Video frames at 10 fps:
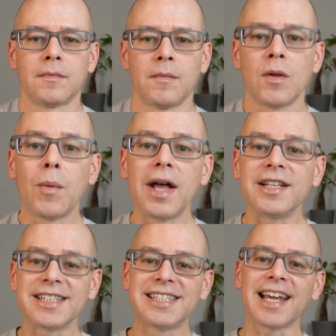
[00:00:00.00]
Well,
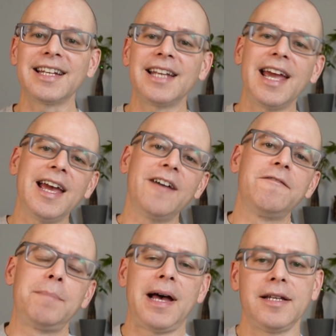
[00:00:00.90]
second day
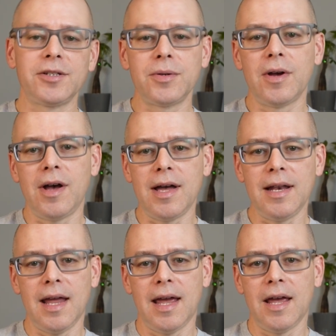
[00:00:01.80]
of
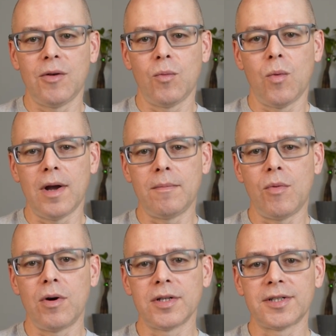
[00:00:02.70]
PaizoCon, and one
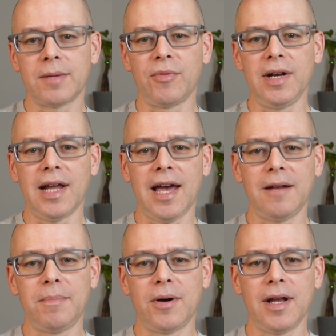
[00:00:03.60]
more summary to kind
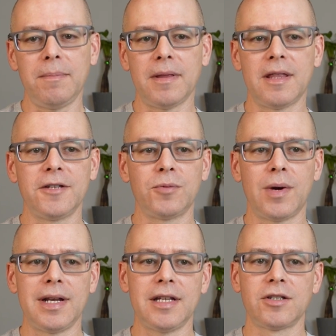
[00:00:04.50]
of put up. This
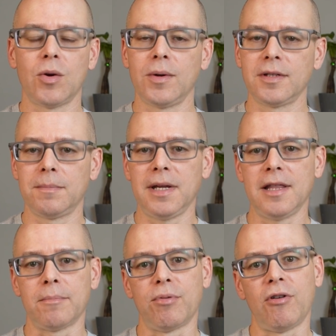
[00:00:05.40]
one is going to be
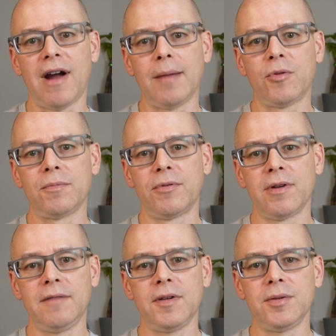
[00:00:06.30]
the Primal
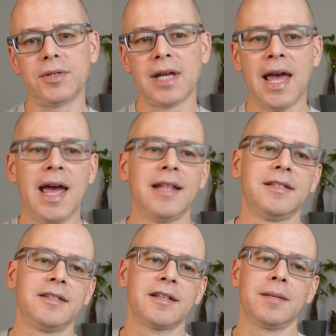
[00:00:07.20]
Previews. This
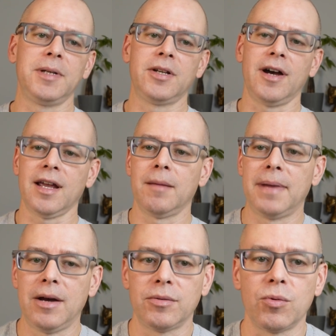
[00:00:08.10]
is going to be talking
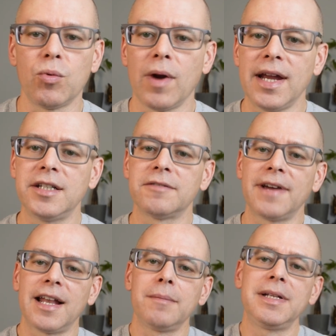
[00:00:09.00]
about Rage of
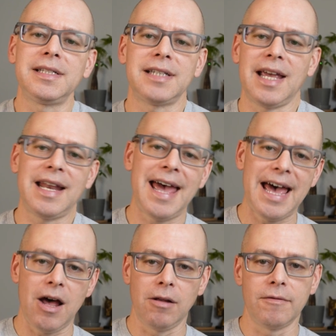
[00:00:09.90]
Elements and
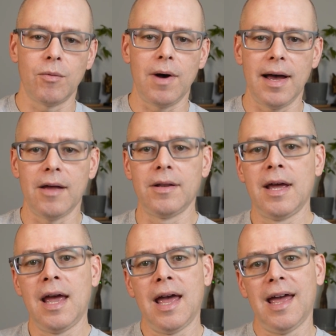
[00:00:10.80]
Howl of the Wild,
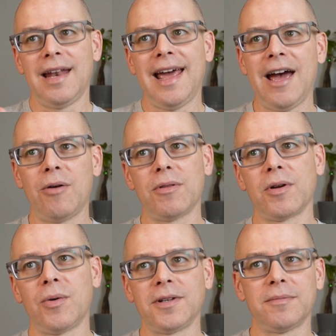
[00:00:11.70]
and how they're
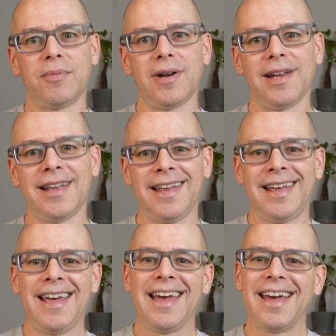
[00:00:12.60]
going to bring
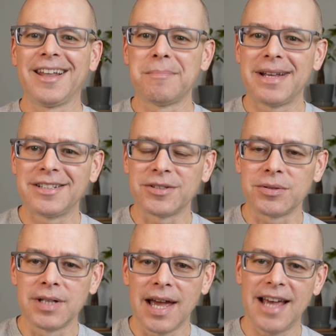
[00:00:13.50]

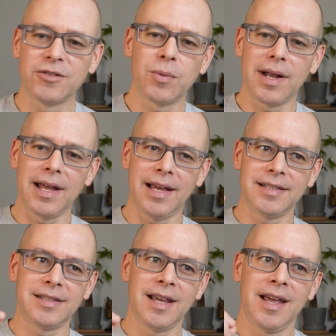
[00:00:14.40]
elemental as well
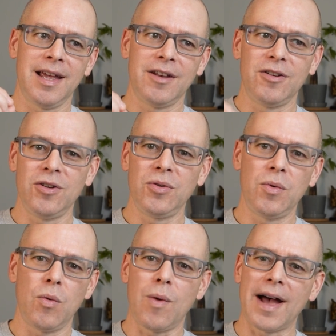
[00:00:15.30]
as new
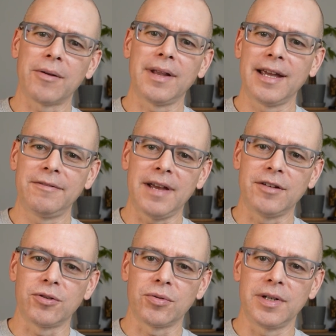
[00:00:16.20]
wildlife
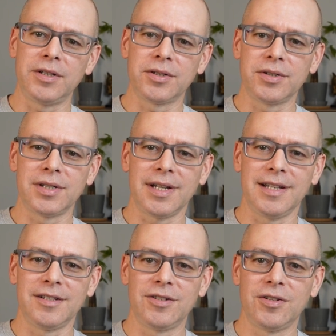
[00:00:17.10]
and creatures
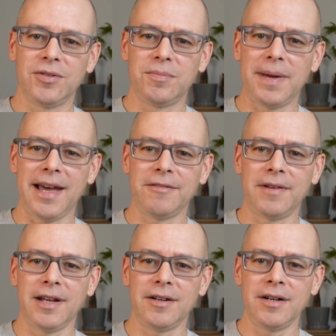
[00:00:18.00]
into
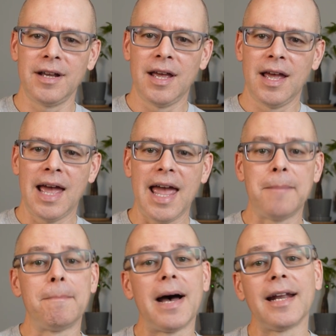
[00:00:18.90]
Pathfinder. And
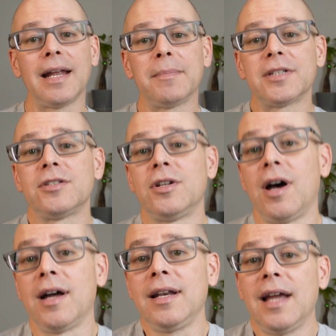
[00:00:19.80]
my name is
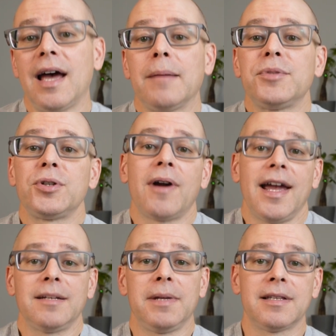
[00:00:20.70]
Don. I'm trying
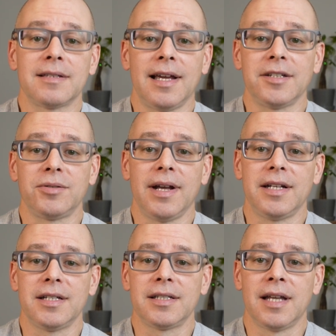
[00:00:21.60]
to be the Sly
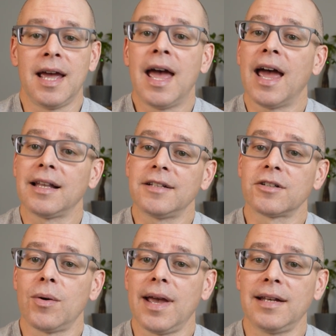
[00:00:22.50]
Strategist, and let's
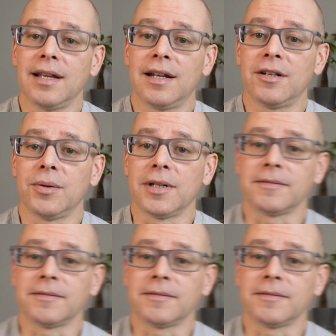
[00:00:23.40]
go ahead and get into it.